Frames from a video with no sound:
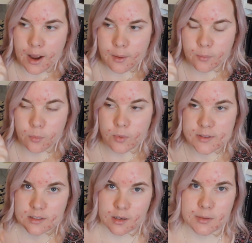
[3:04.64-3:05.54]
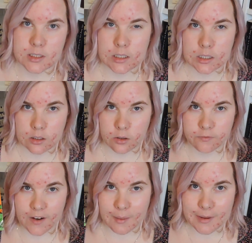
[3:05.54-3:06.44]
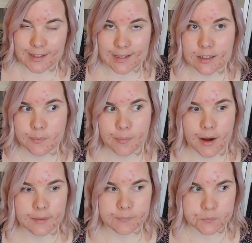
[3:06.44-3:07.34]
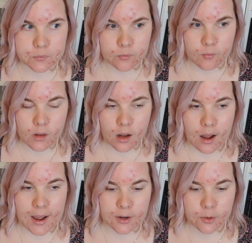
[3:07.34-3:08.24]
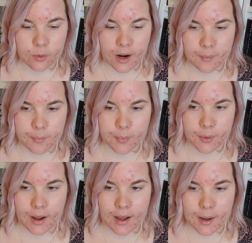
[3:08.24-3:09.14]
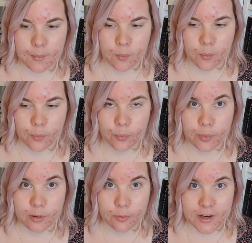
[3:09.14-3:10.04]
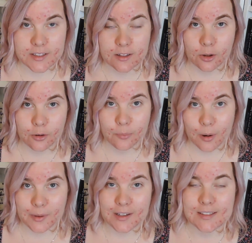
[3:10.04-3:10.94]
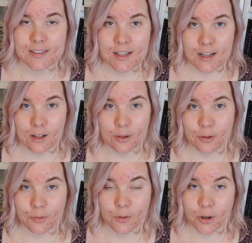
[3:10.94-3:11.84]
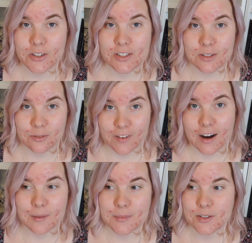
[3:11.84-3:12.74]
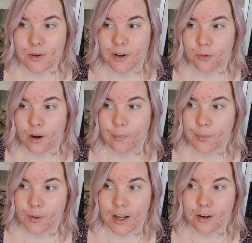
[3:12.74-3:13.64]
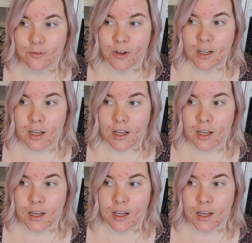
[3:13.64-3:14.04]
I wasn't a particularly, farmy kid, but I grew up, we were renting a lot of properties, a lot of cottages on farms, so I grew up kind of